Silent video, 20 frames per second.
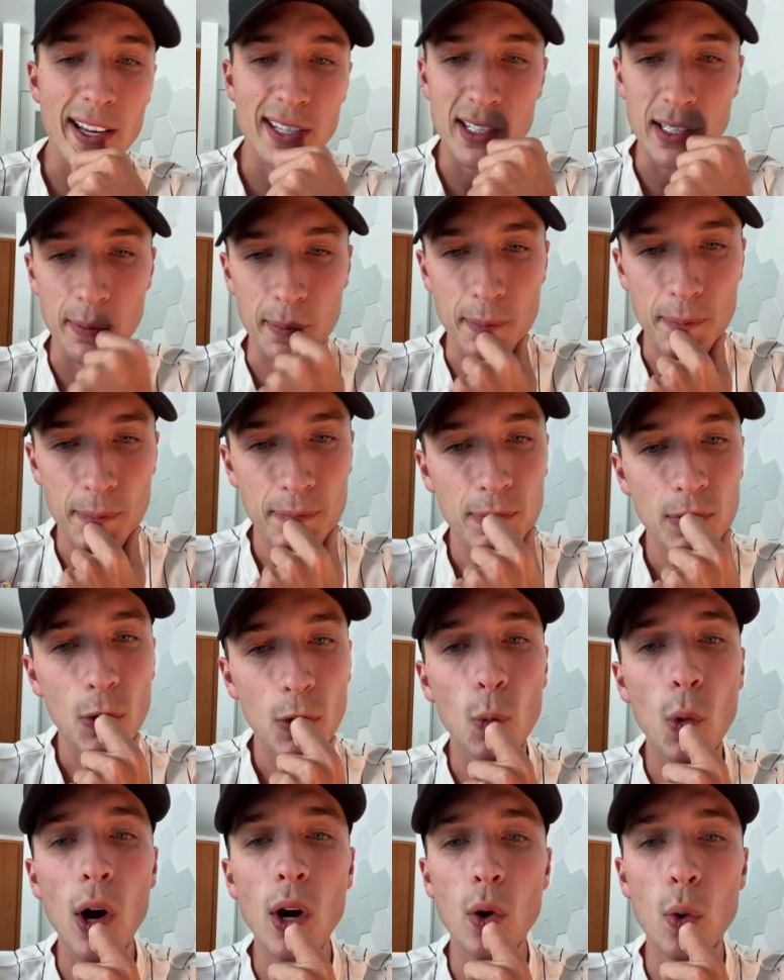And I asked him
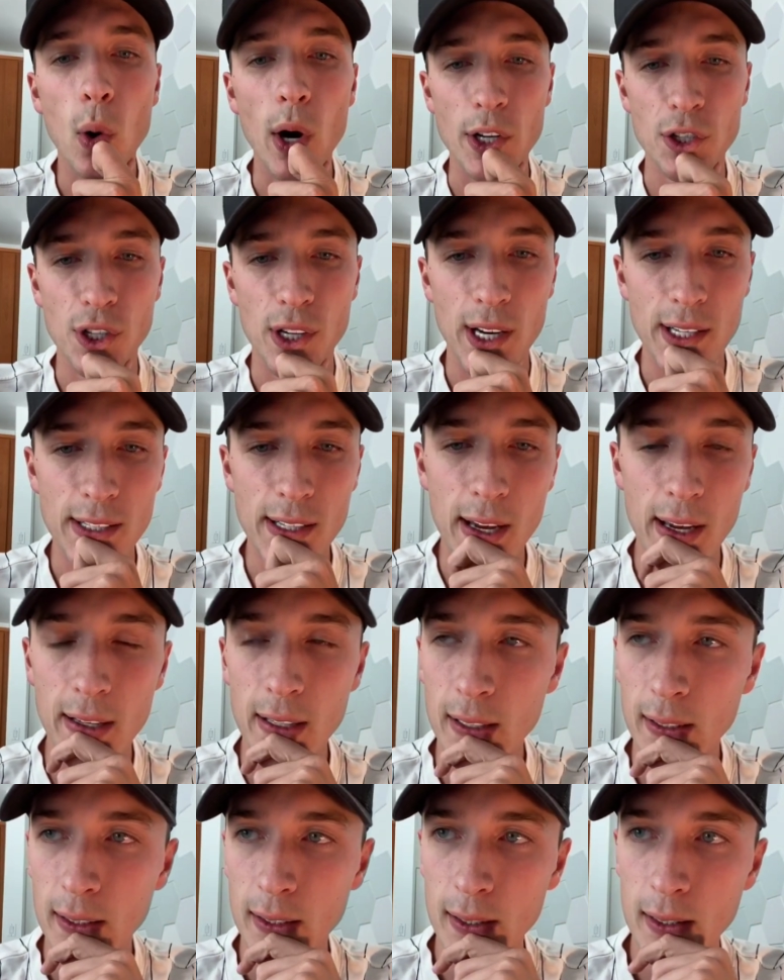one question. I
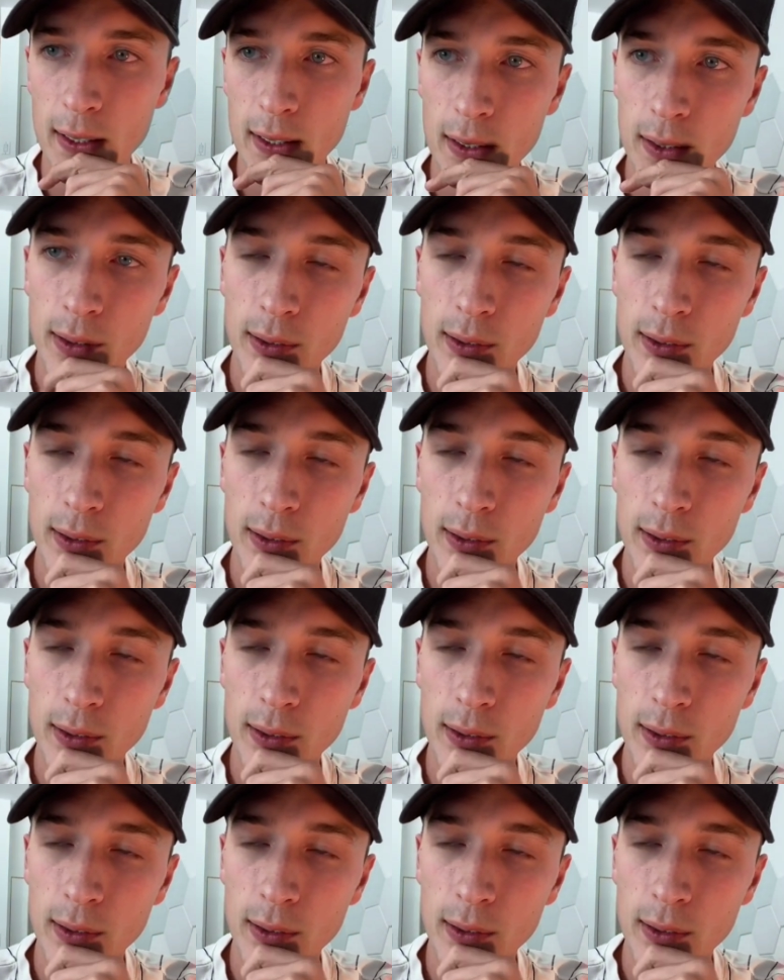said,